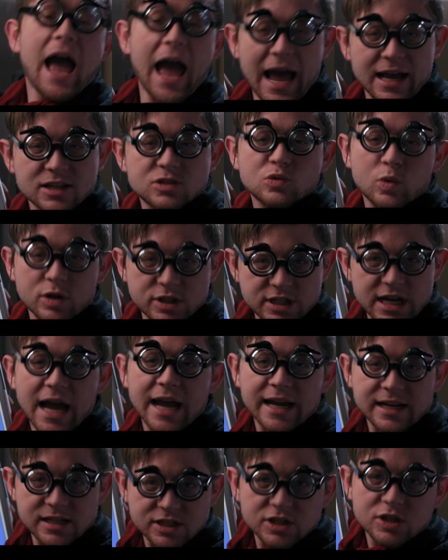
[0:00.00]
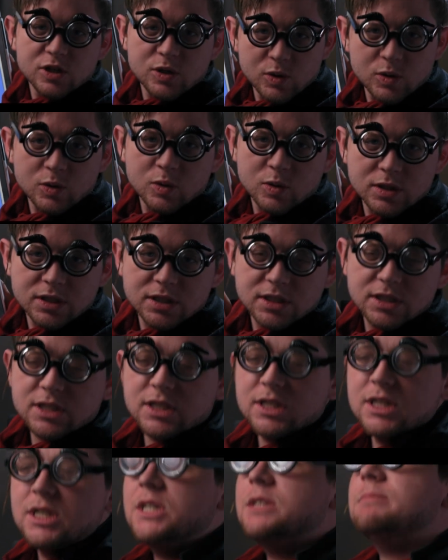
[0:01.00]
as what I do.
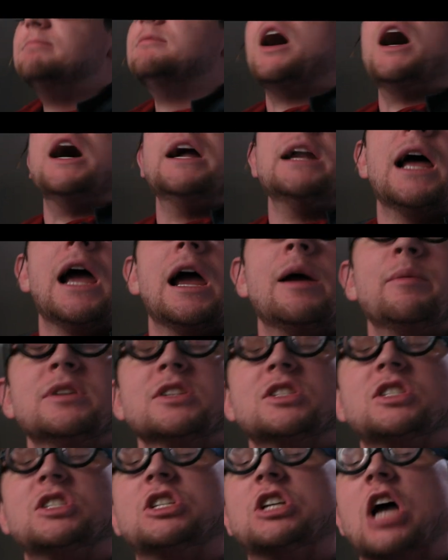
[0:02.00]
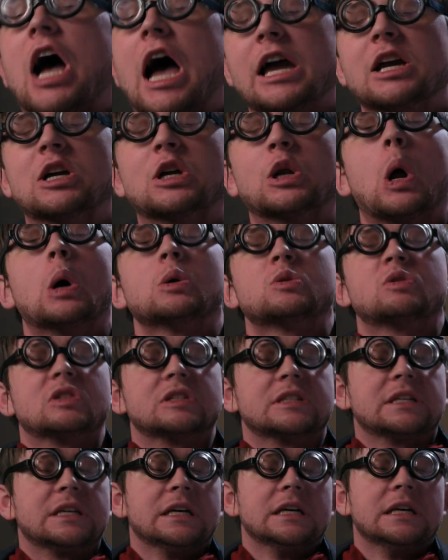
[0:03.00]
My name is
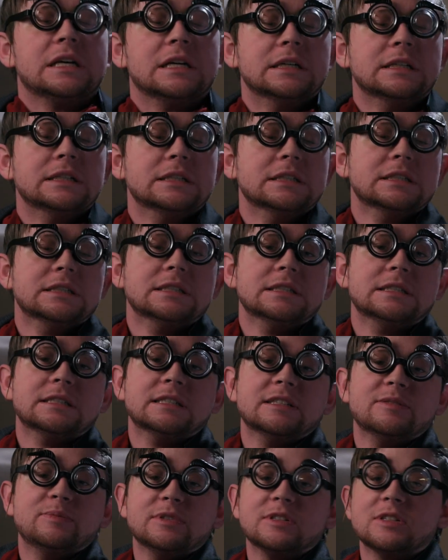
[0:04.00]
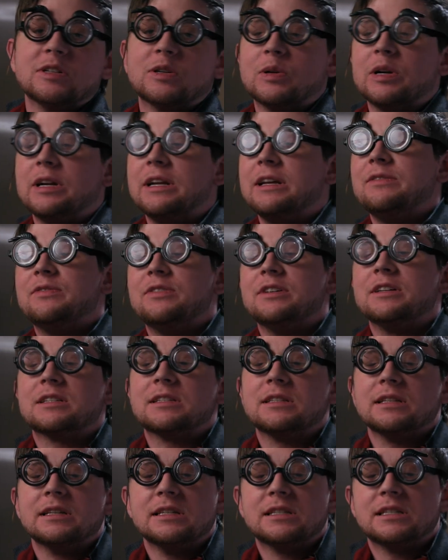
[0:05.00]
Tchaikovsky. I've been
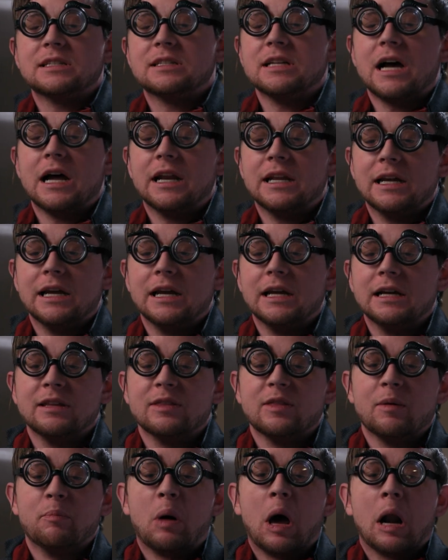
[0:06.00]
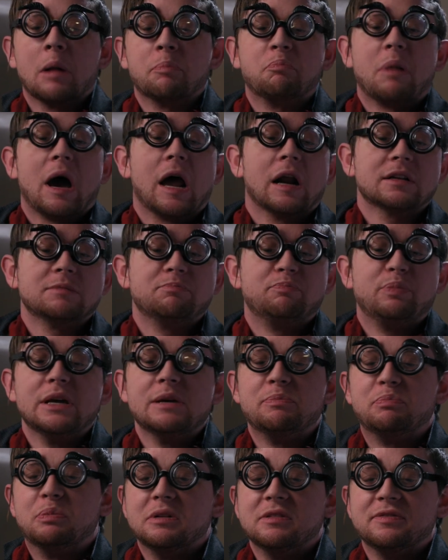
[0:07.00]
previously studying the Barbark
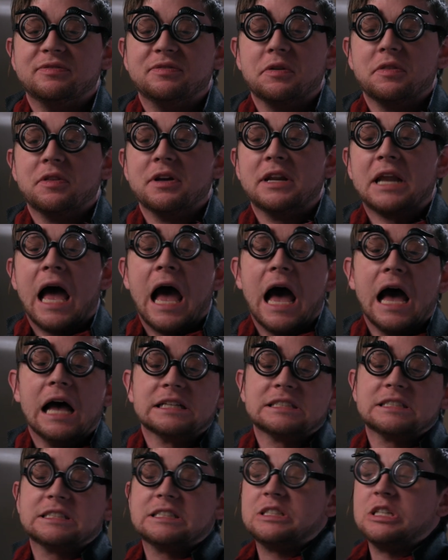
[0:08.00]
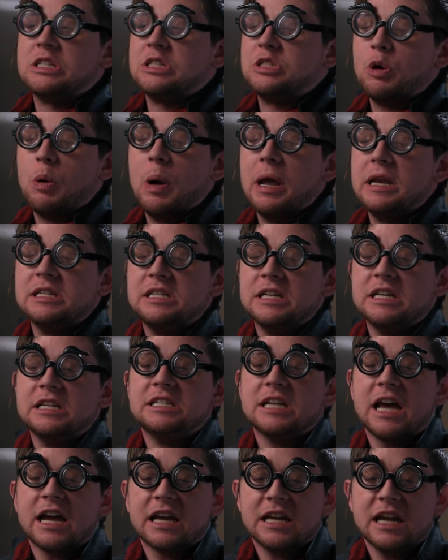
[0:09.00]
people for the past 20
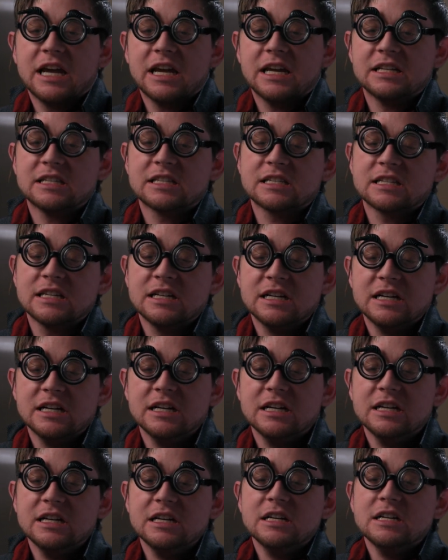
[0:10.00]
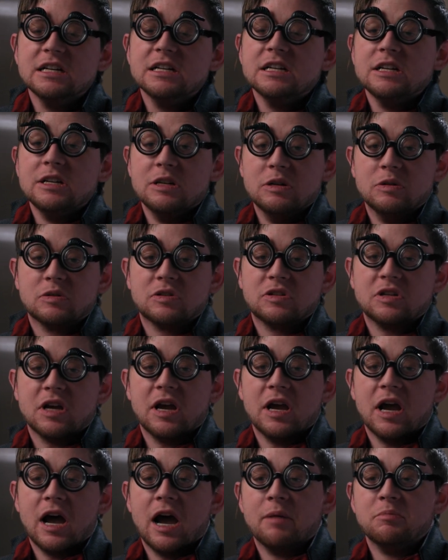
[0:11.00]
decades. You
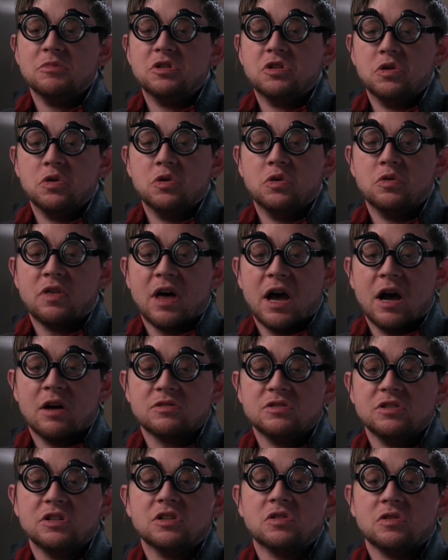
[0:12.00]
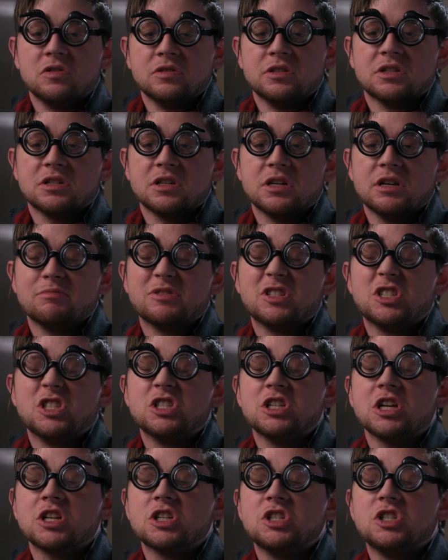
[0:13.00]
say I'm 2,000 years old? Yes, I am.
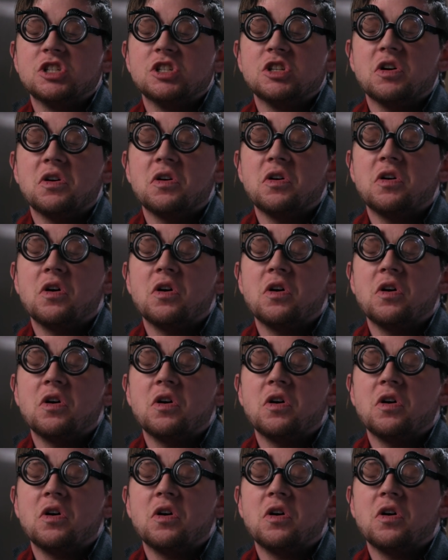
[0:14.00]
Shut your